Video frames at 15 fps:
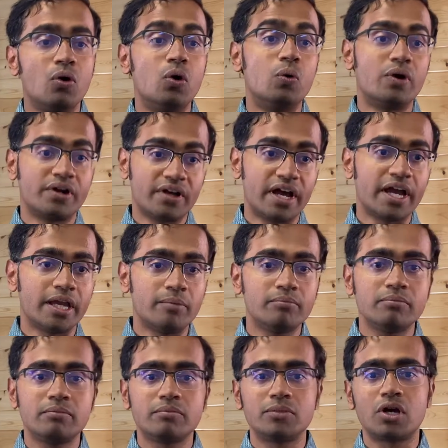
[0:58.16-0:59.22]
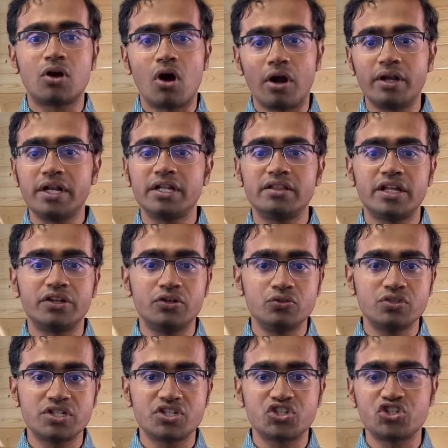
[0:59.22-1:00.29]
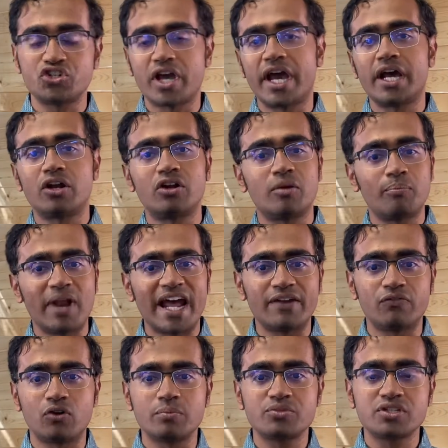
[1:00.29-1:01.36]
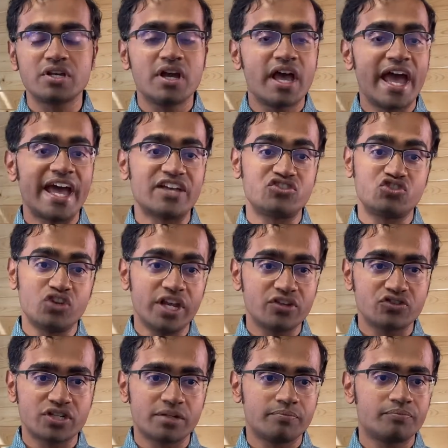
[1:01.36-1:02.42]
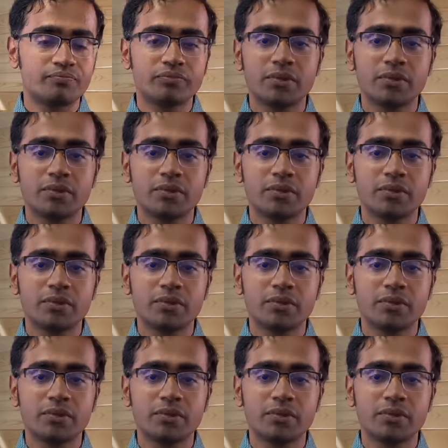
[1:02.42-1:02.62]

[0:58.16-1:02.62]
Over time, the content that users share on our platforms has changed.